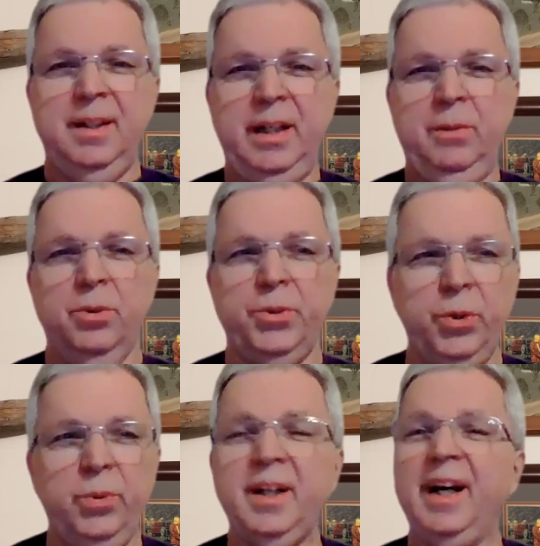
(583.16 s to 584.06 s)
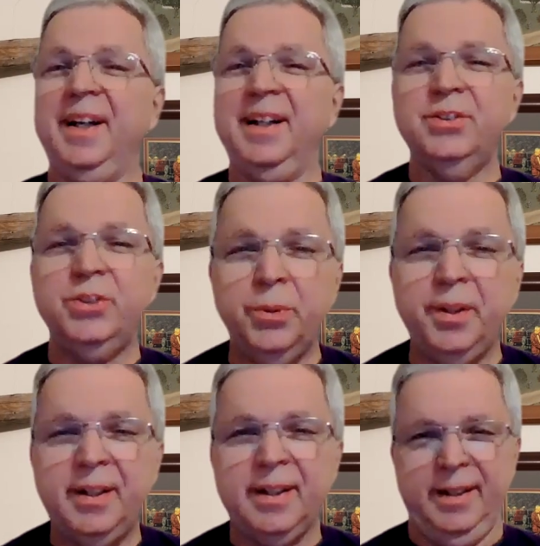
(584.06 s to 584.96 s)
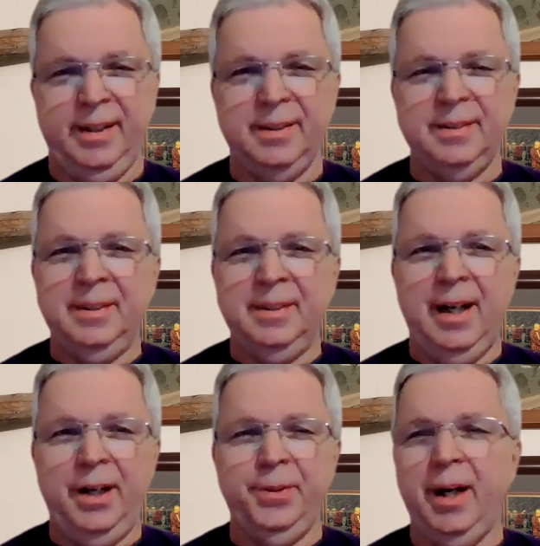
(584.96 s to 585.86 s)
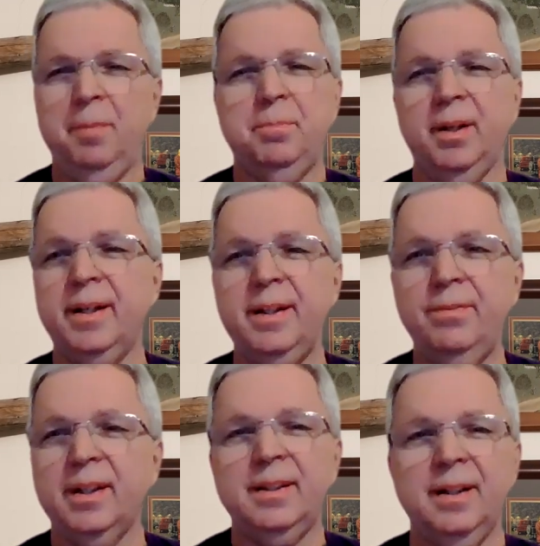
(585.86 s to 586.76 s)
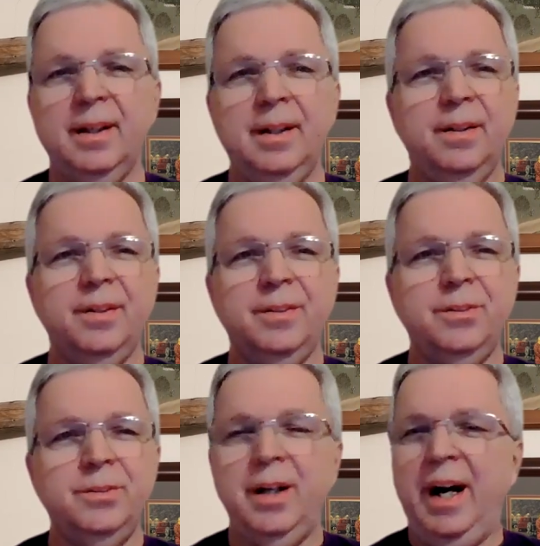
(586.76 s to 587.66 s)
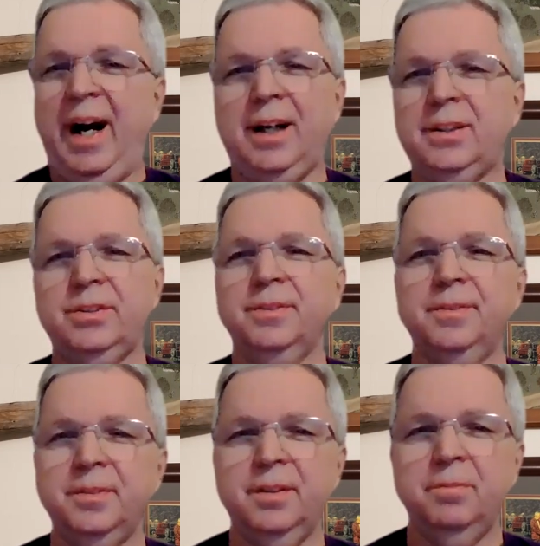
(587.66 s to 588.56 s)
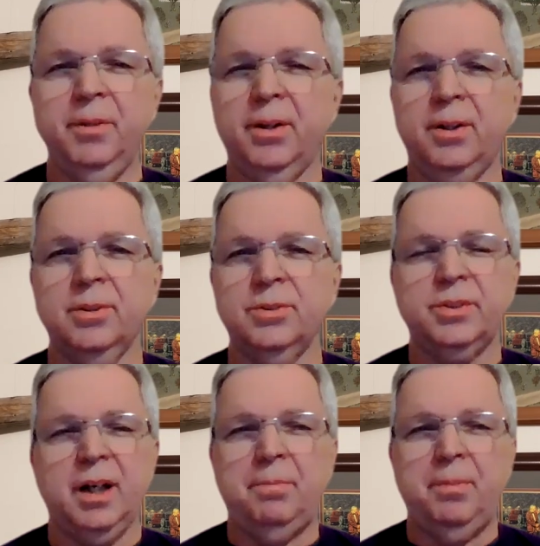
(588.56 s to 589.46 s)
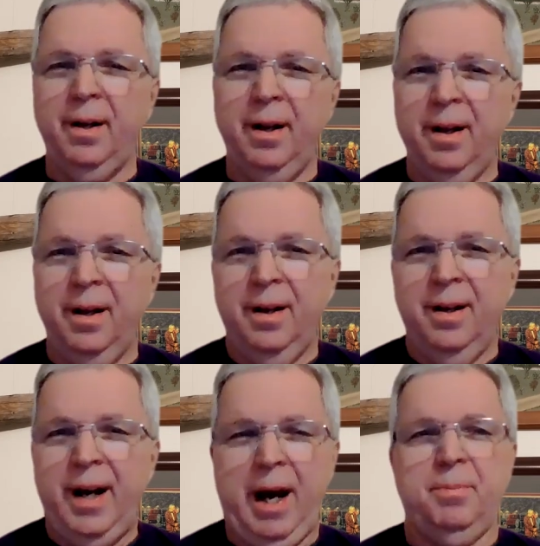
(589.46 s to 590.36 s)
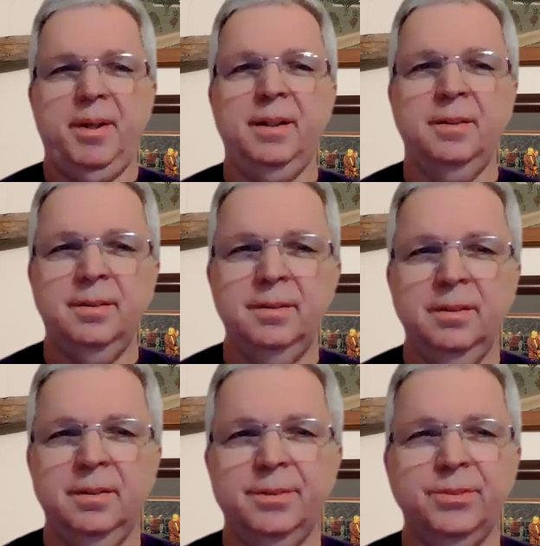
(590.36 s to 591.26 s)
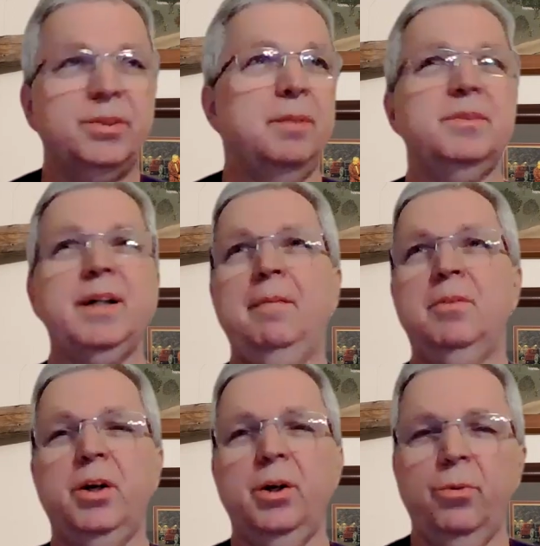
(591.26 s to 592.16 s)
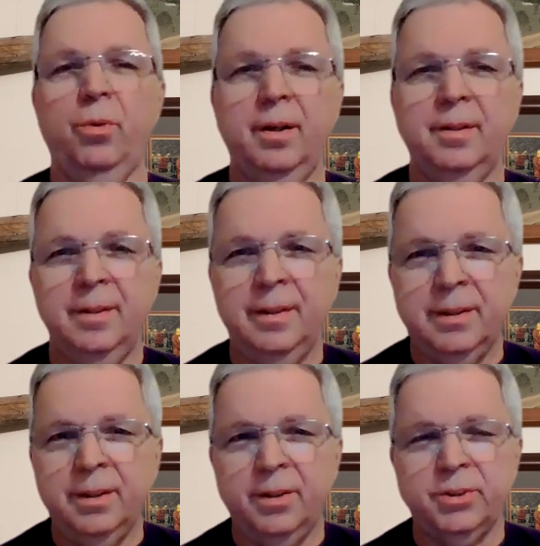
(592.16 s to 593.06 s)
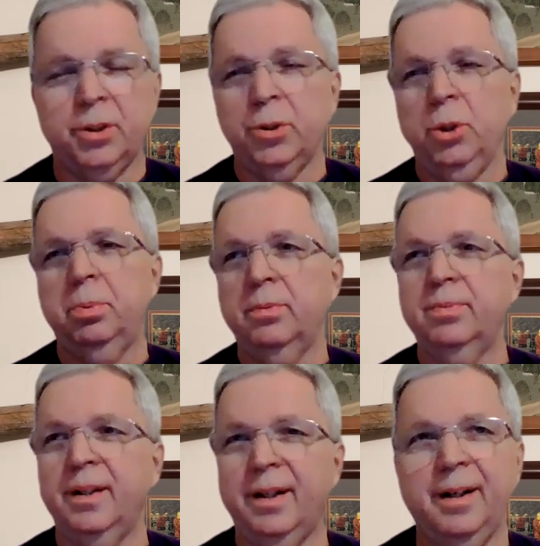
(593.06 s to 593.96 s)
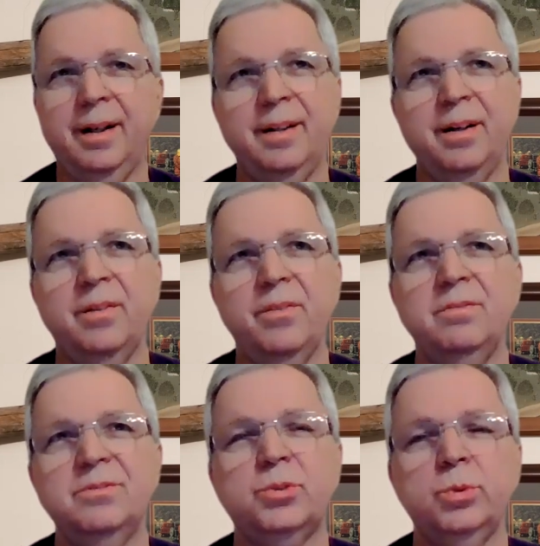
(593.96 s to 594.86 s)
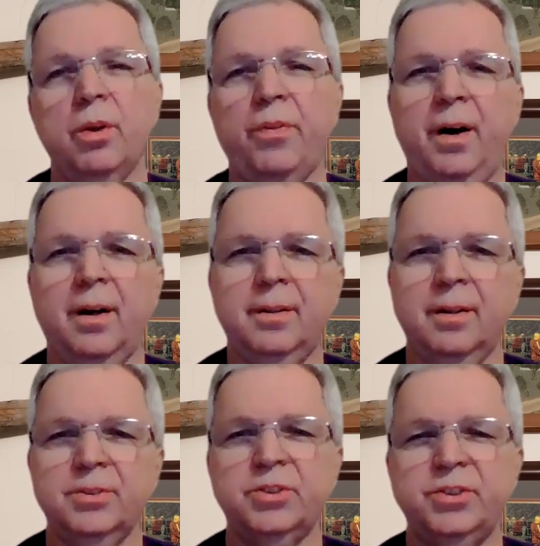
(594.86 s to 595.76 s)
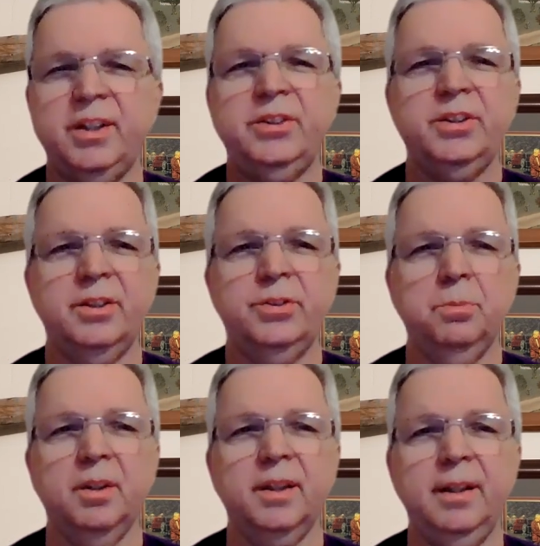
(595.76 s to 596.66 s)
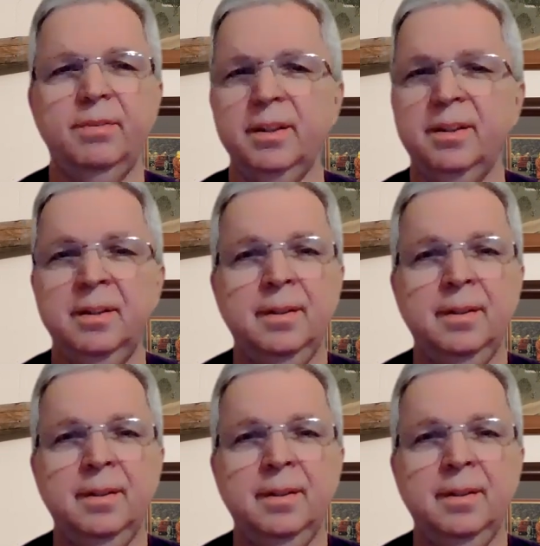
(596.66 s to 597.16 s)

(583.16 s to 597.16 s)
He will do it and is doing it again. I do not believe that Acts miracles stop happening some time ago there's a group of uh, school of thought called cessationists who believe that